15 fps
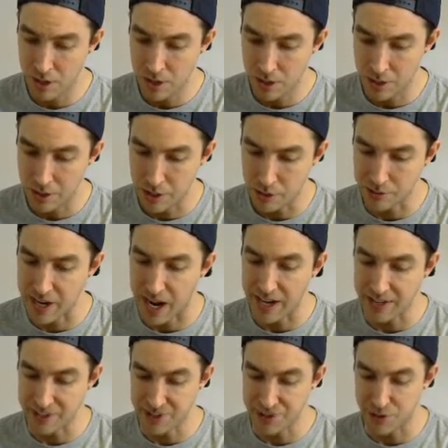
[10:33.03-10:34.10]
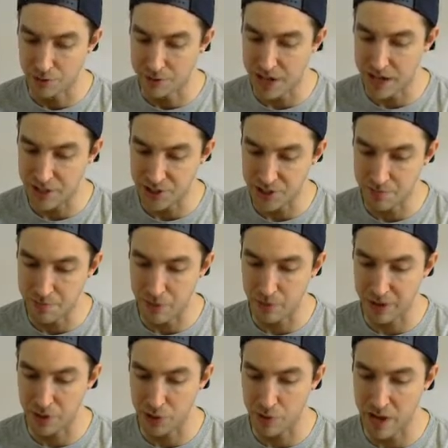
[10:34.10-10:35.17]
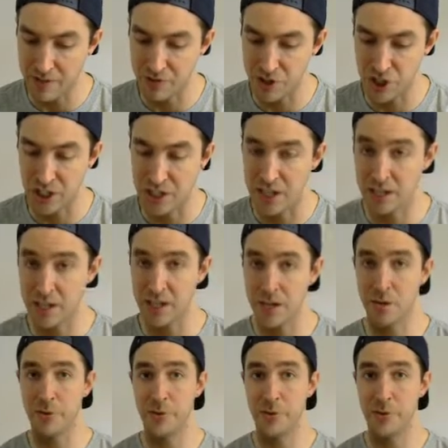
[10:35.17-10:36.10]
No dodges, but we do have Vegeta in here, who